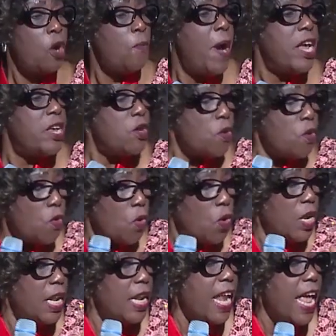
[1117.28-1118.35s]
So when
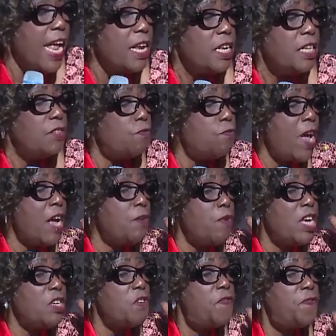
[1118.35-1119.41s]

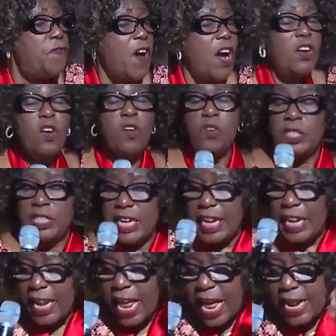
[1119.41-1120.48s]
you follow
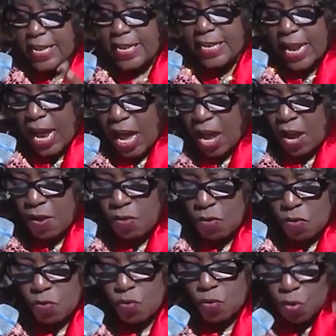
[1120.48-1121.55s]
the laid
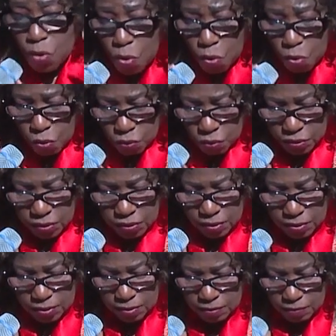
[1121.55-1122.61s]
down
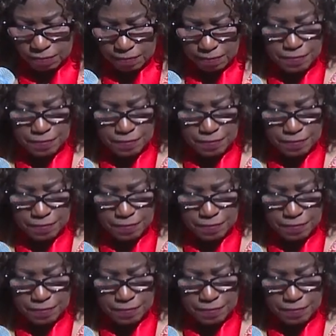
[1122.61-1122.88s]
rules,